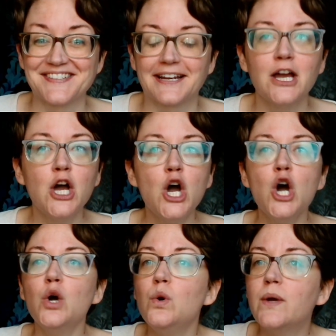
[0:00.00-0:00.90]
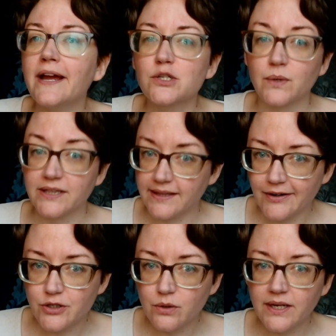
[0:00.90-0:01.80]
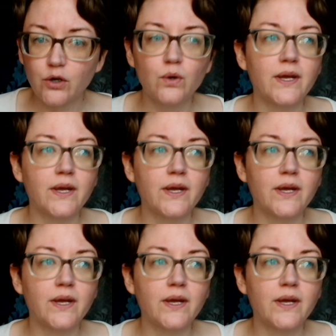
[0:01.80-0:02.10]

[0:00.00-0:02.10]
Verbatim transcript: Like, who cares what they're doing? Who